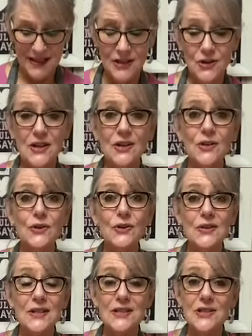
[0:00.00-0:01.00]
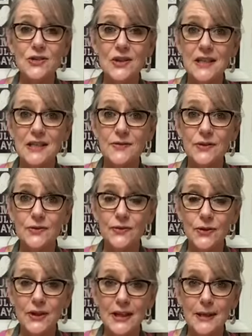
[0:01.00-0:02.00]
You can earn this transfer
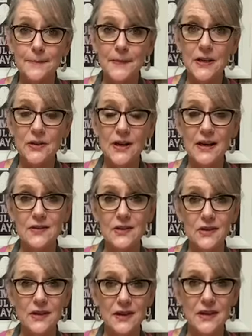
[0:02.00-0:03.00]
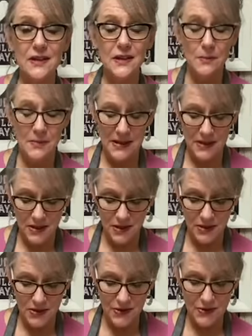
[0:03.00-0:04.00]
free, and you have till the end of the month
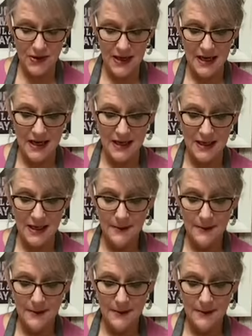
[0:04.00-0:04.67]
to do that.